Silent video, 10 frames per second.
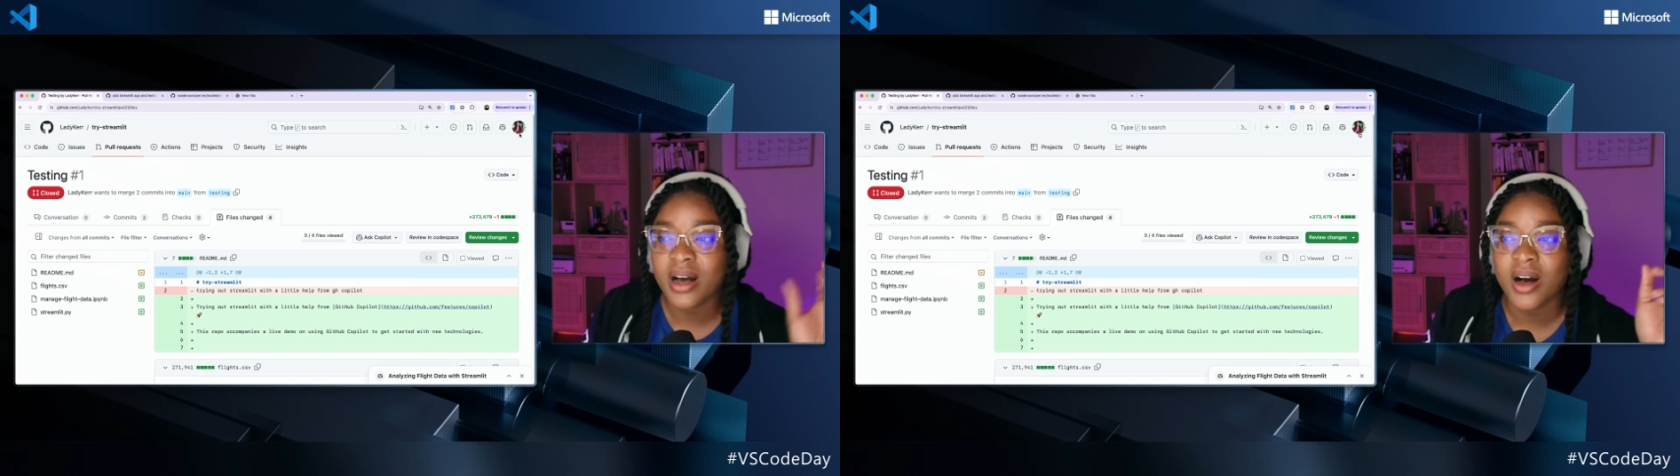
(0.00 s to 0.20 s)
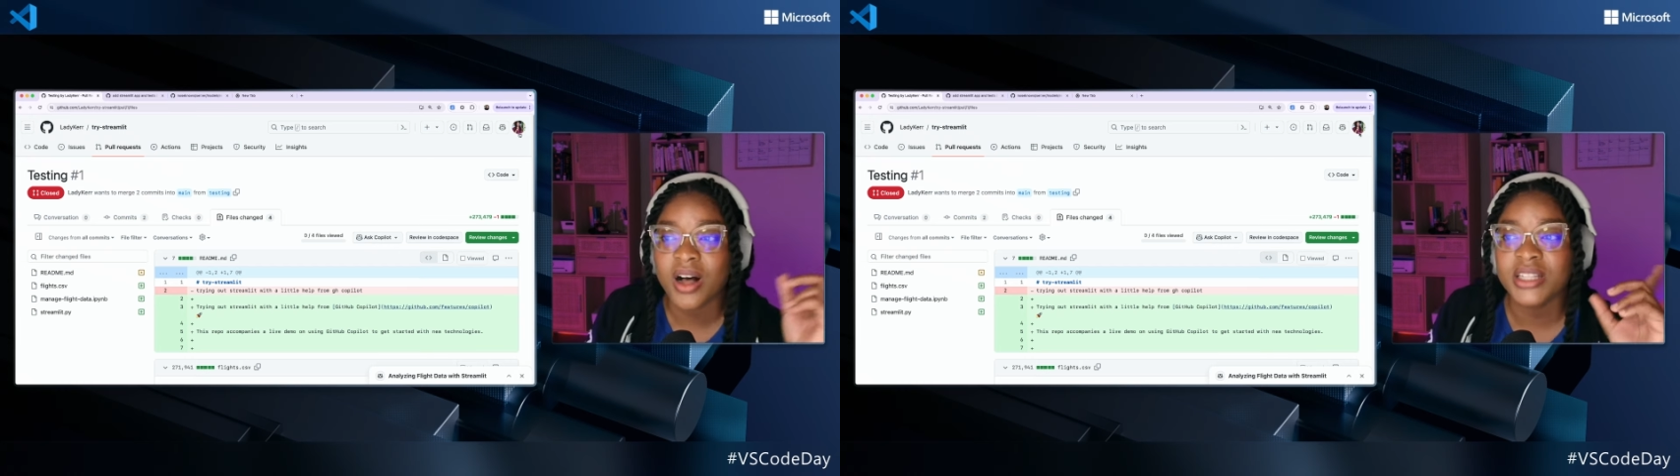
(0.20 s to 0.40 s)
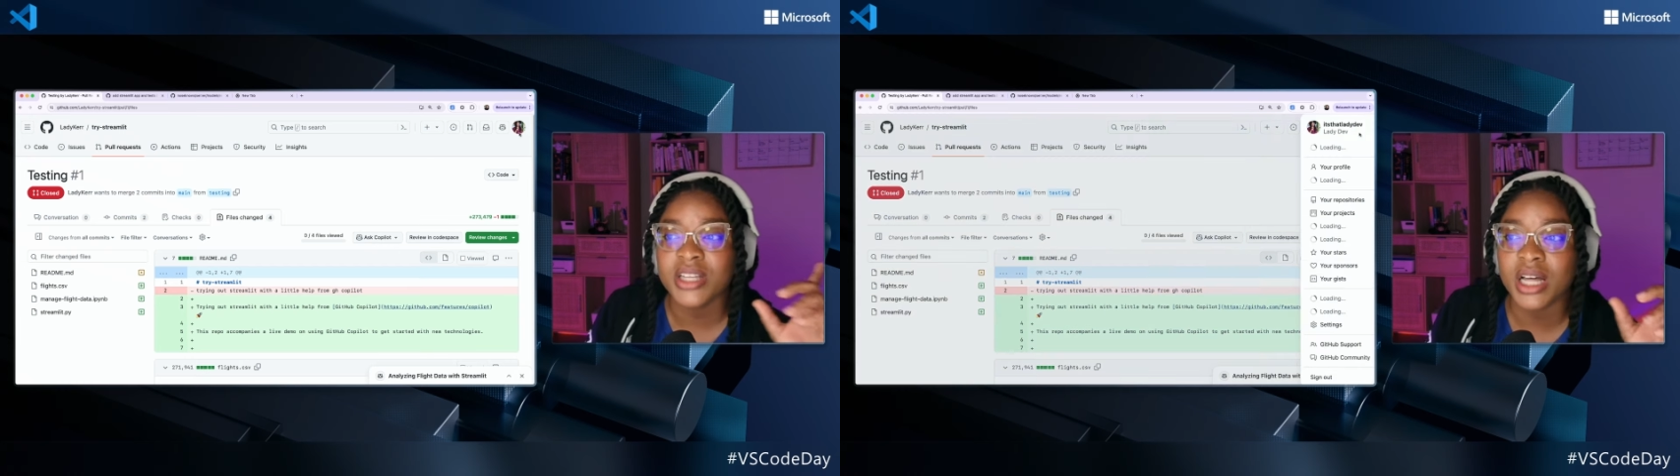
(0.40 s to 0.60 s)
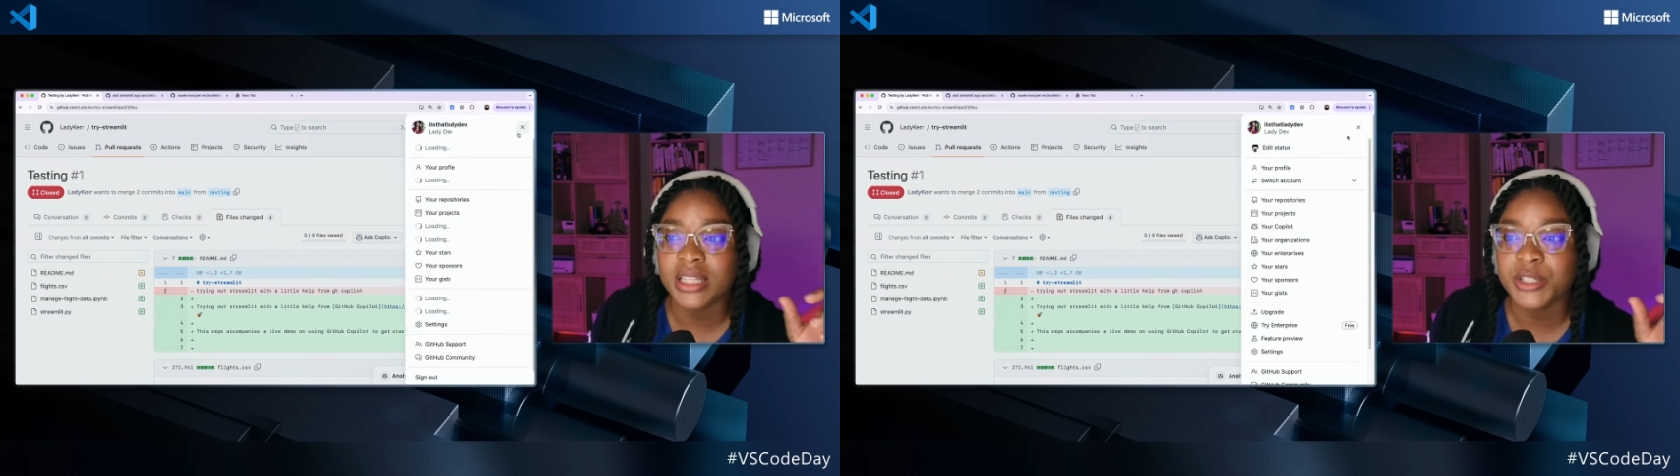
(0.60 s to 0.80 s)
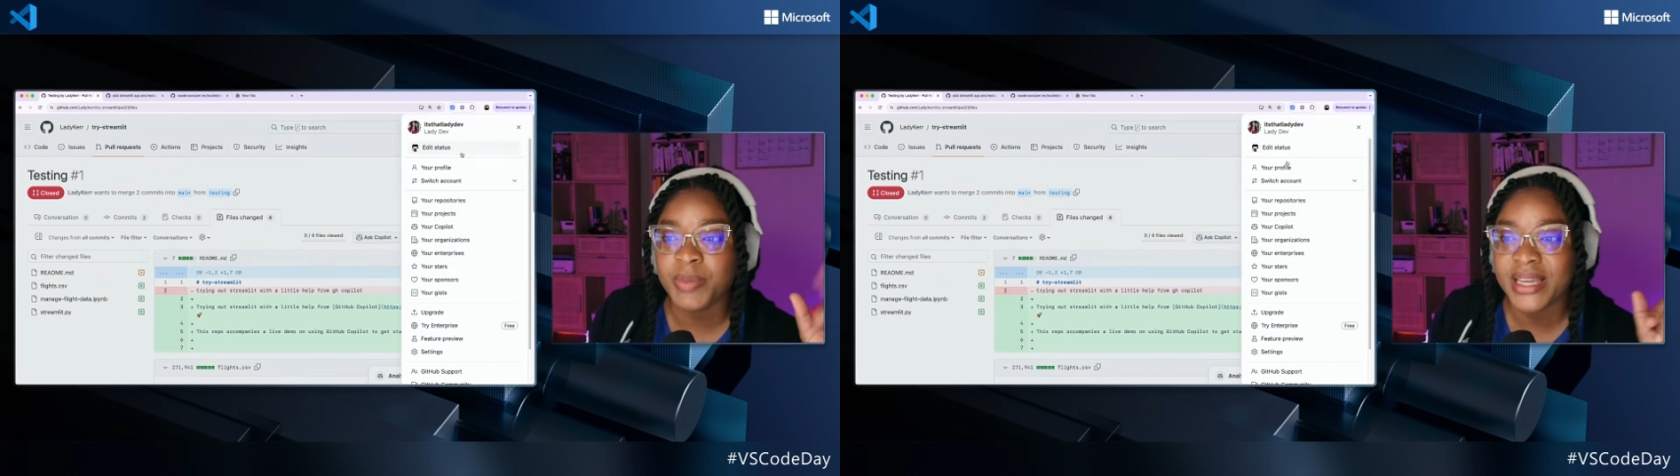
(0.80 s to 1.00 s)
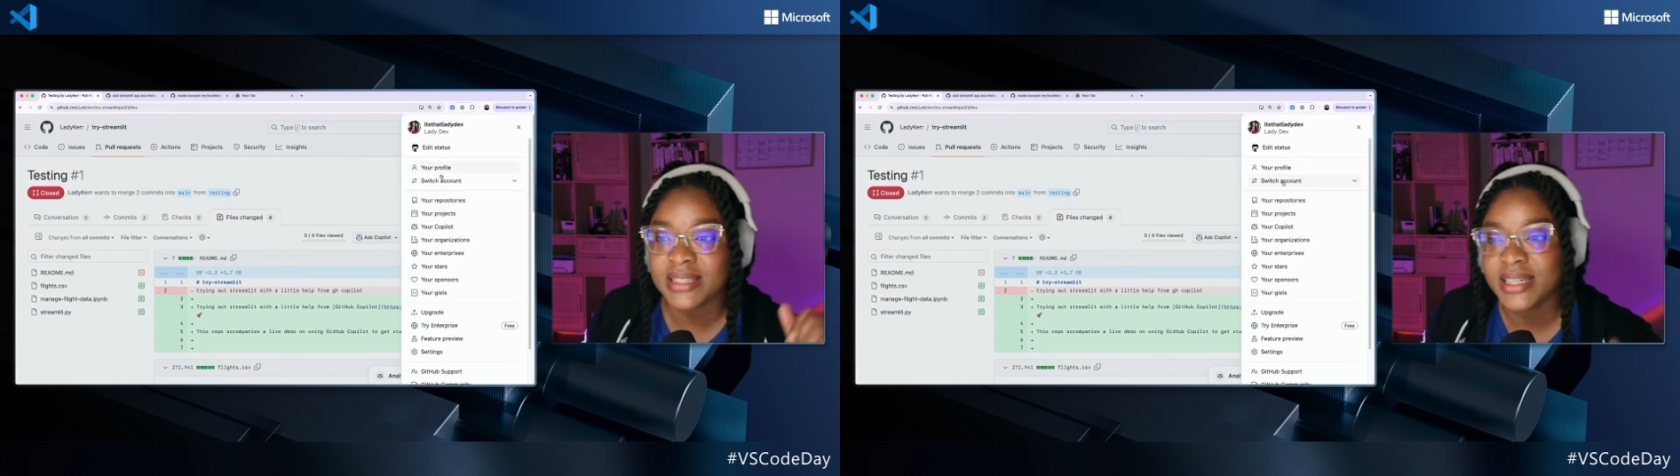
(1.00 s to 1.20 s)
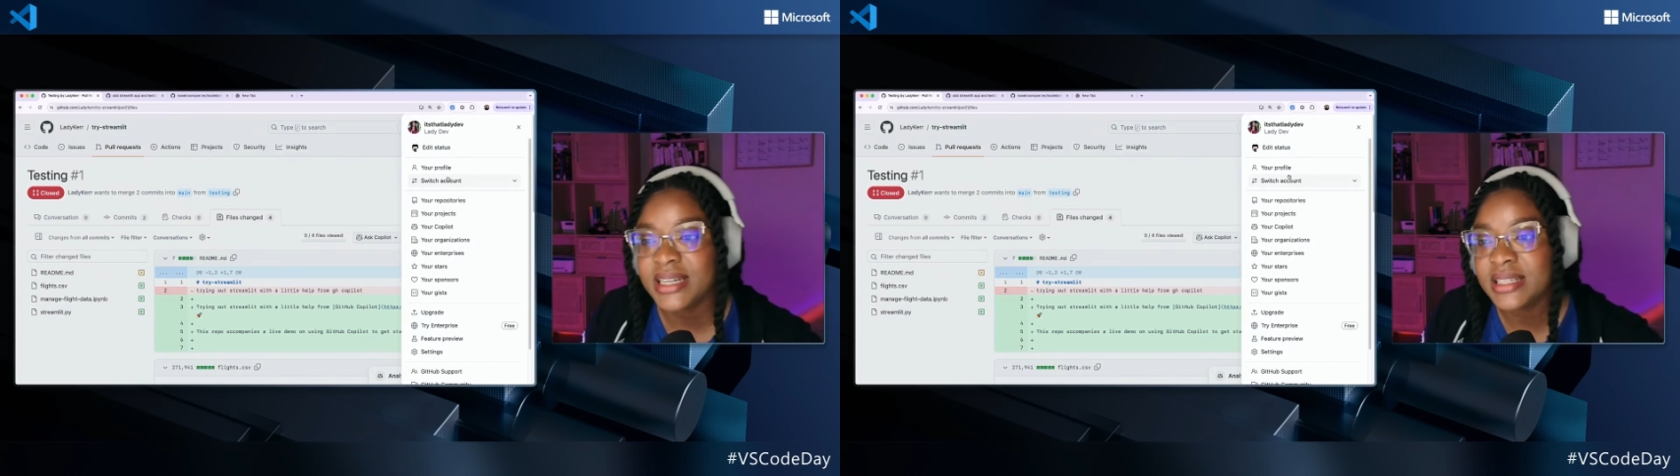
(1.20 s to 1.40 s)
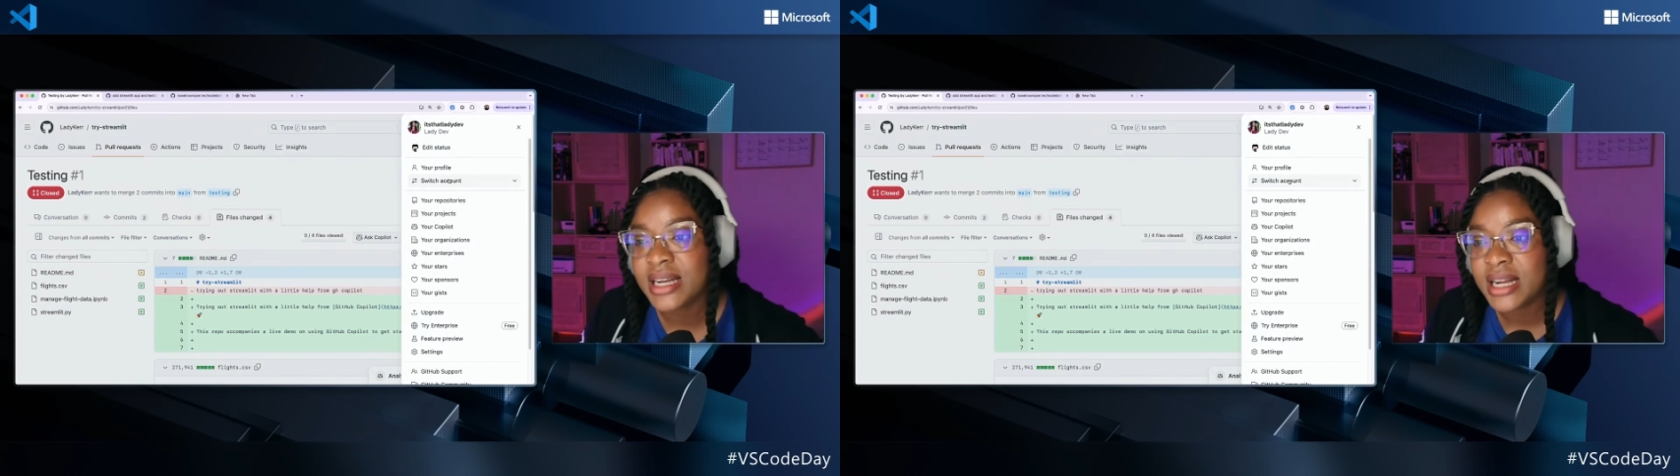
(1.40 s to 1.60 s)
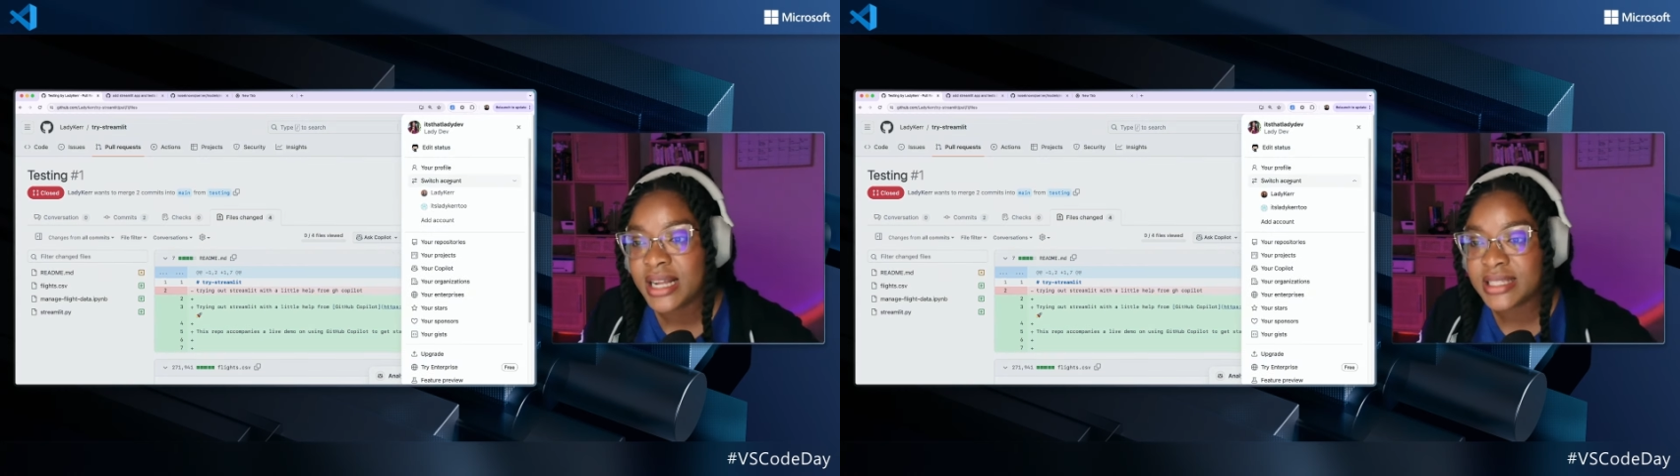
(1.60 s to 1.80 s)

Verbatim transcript: call knowledge bases.